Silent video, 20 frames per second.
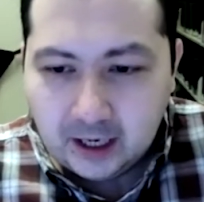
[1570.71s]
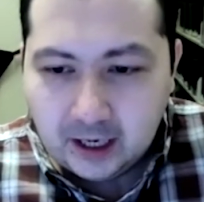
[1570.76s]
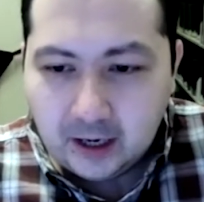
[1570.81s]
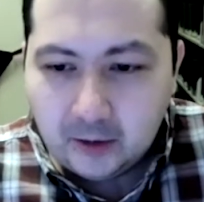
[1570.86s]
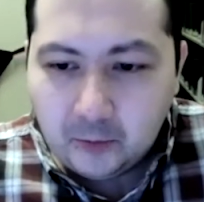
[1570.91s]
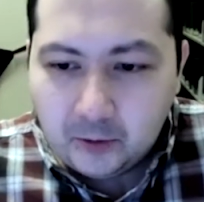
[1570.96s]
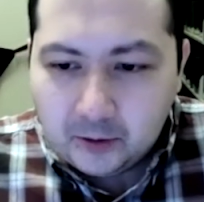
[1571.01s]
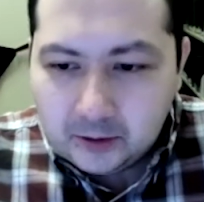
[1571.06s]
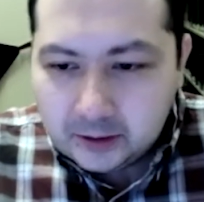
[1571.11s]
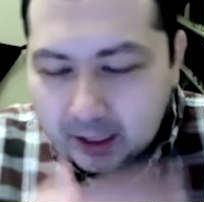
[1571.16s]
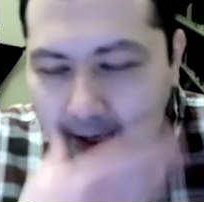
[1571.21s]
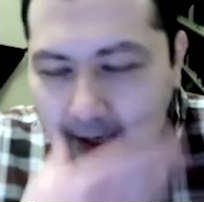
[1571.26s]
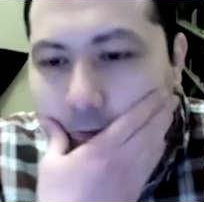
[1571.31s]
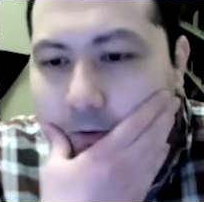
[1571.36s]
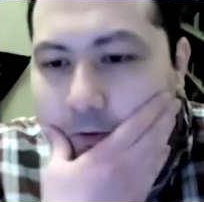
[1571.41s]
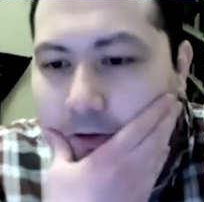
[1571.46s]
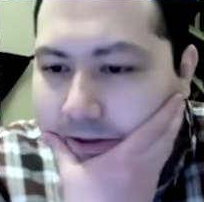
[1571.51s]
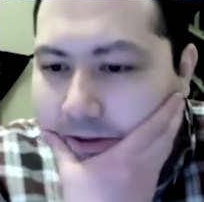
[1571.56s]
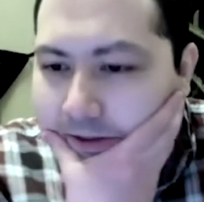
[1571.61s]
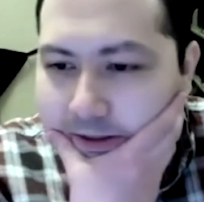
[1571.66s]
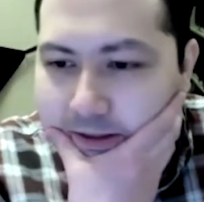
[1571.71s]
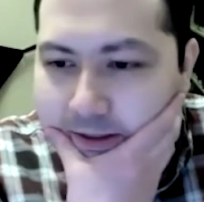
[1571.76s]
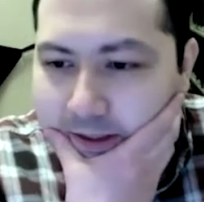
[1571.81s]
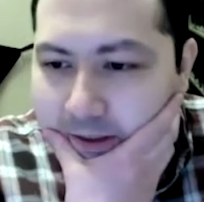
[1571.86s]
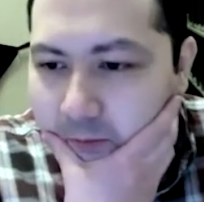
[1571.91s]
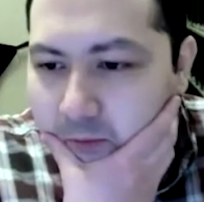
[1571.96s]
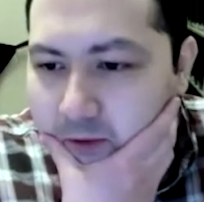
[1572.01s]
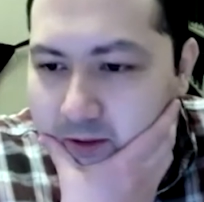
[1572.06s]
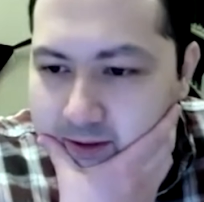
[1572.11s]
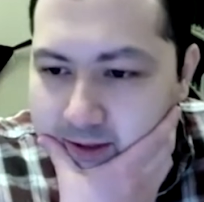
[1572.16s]
I want
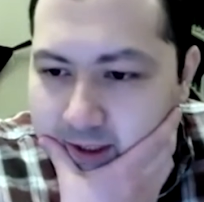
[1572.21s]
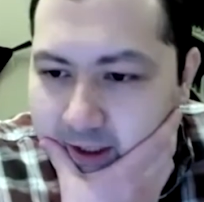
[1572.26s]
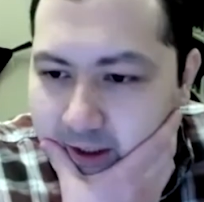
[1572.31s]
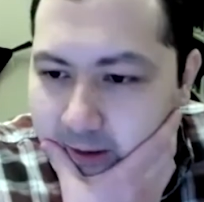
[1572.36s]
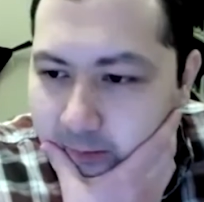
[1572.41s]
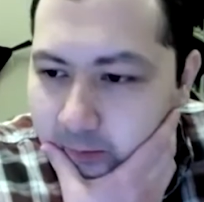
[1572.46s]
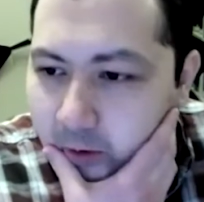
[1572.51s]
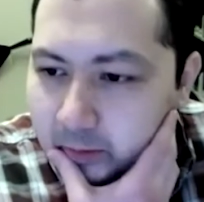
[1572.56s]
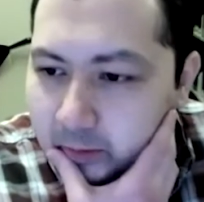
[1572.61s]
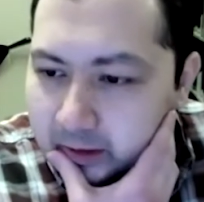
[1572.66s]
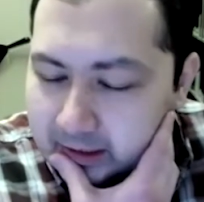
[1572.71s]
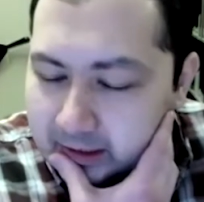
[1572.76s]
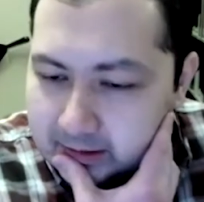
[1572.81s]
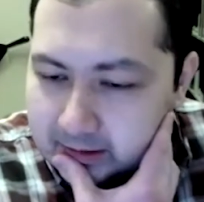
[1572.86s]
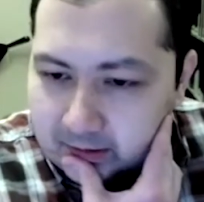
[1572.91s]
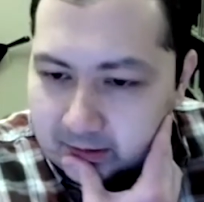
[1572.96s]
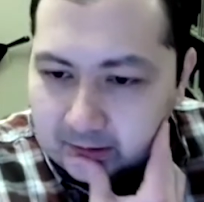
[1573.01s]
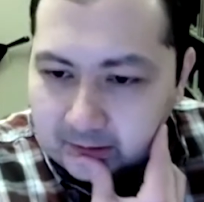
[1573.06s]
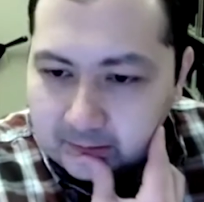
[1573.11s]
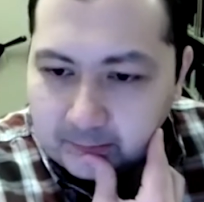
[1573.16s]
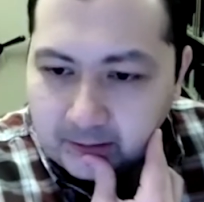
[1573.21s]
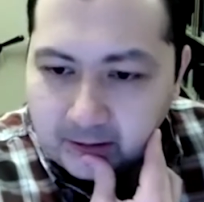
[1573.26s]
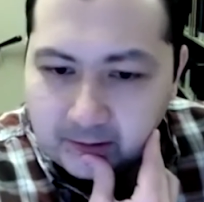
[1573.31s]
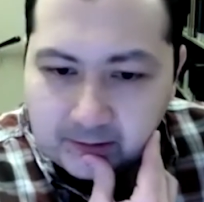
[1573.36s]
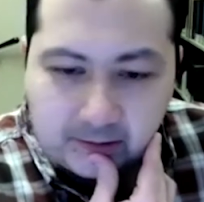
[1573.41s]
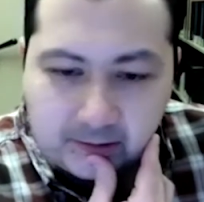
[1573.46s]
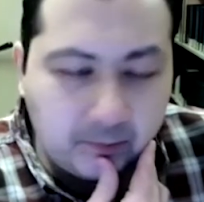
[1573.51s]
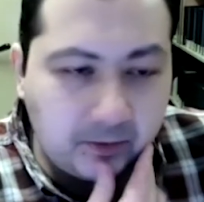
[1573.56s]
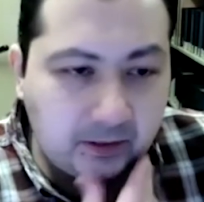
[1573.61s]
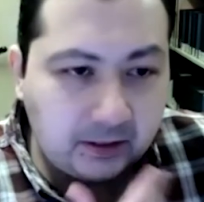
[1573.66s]
to take a moment and talk
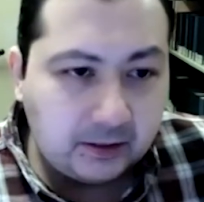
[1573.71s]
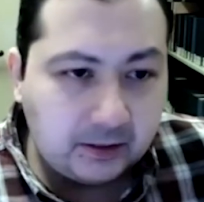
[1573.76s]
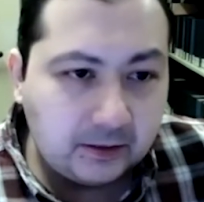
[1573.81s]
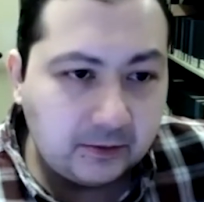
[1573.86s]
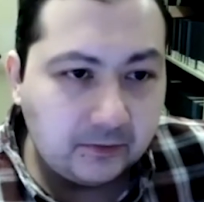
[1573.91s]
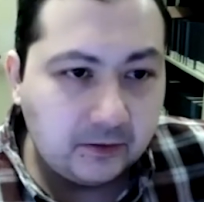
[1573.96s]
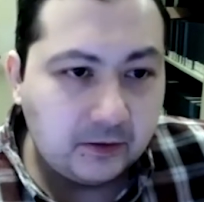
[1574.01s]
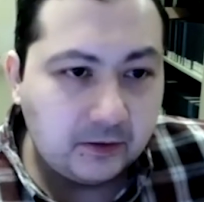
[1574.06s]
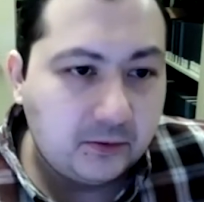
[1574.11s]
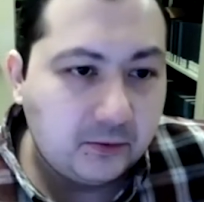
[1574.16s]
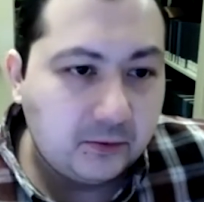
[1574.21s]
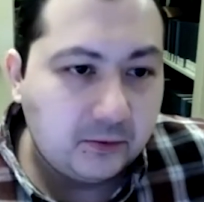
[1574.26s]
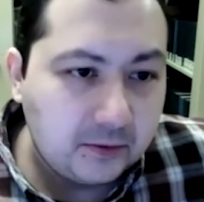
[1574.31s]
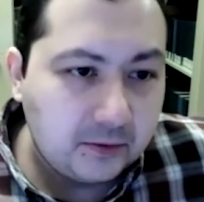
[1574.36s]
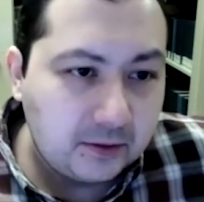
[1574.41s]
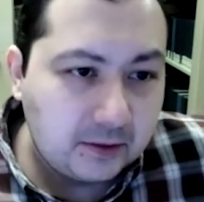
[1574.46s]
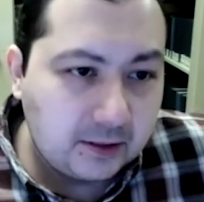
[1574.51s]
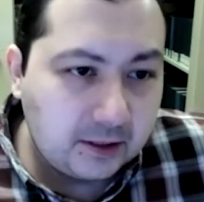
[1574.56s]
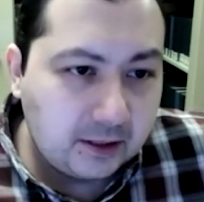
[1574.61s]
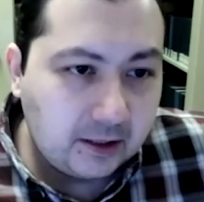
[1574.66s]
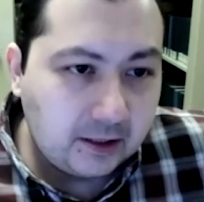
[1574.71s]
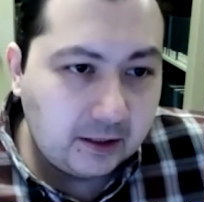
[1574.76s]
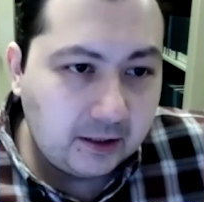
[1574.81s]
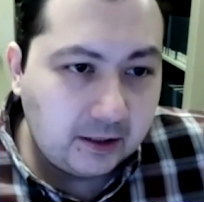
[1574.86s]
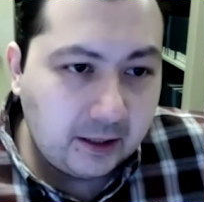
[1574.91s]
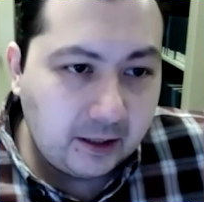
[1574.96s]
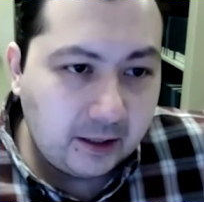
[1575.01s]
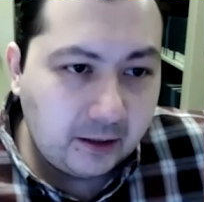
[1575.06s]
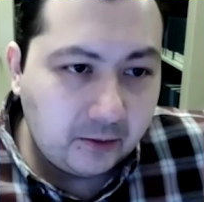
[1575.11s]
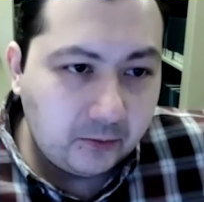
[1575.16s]
about some of the individuals
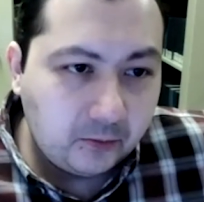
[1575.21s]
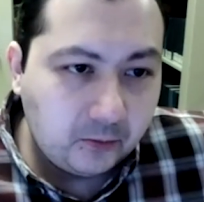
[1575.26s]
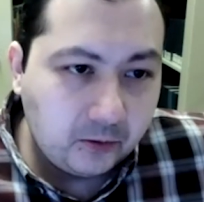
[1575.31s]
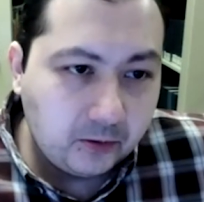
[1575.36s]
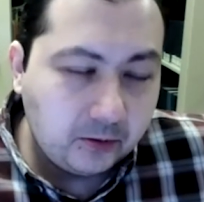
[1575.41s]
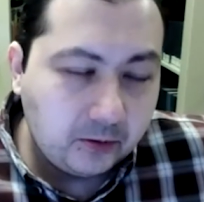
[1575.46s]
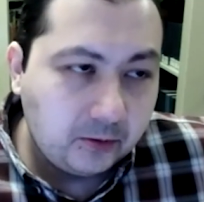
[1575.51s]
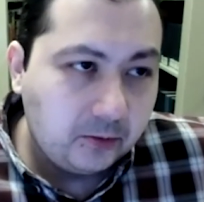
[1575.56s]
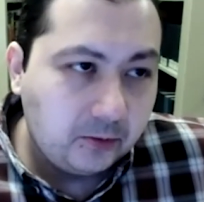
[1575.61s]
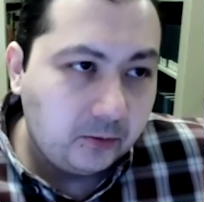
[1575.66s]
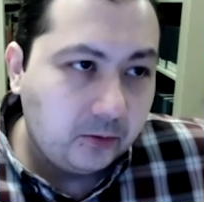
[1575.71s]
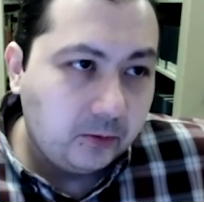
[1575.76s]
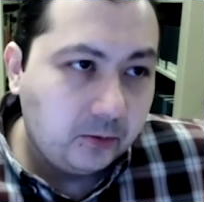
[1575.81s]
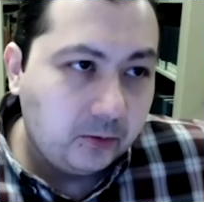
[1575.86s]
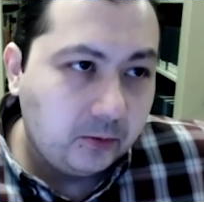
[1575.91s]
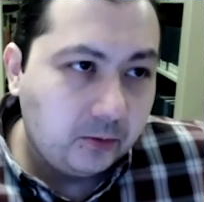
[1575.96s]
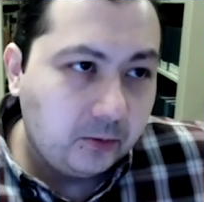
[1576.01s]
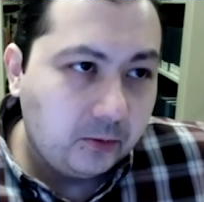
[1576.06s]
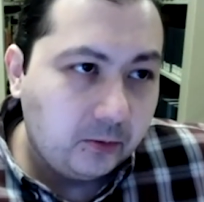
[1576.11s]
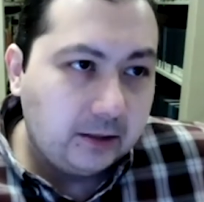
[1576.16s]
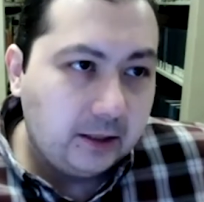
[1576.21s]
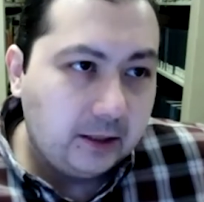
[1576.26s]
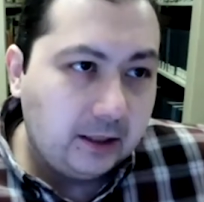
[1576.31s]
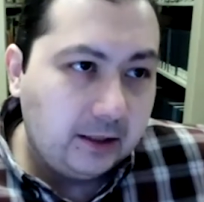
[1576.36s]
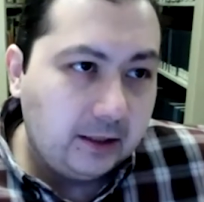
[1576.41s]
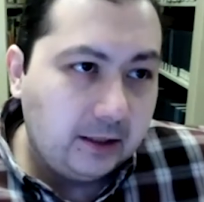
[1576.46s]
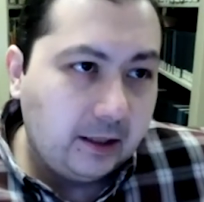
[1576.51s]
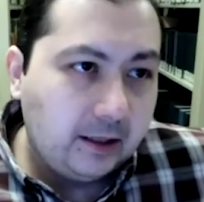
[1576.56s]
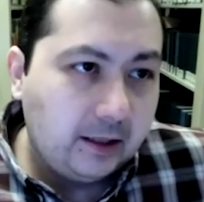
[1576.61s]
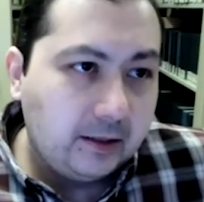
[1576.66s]
that were behind
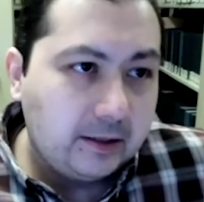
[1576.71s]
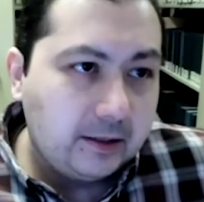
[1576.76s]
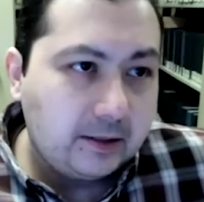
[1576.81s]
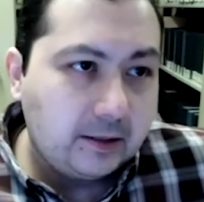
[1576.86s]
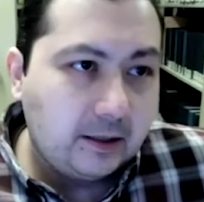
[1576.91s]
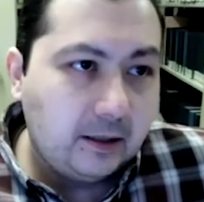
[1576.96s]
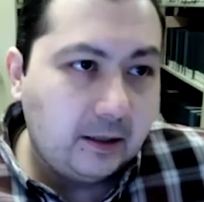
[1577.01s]
Realidades.